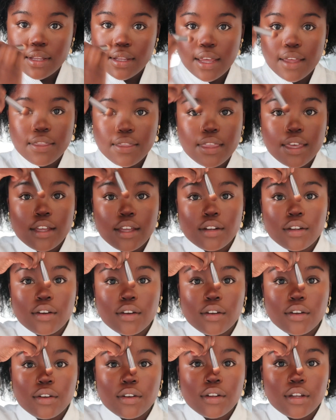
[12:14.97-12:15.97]
And then
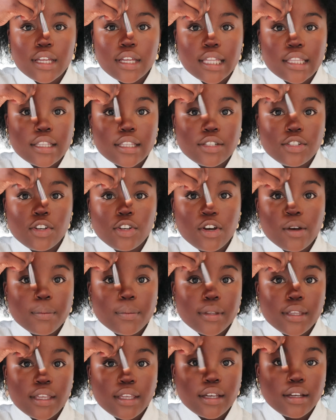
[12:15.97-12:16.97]
at the top
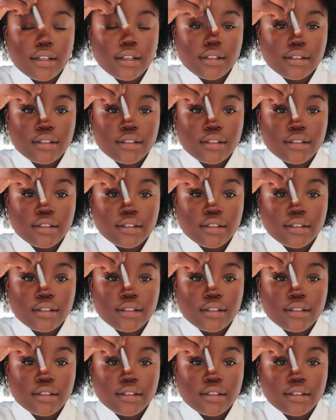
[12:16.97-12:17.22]
here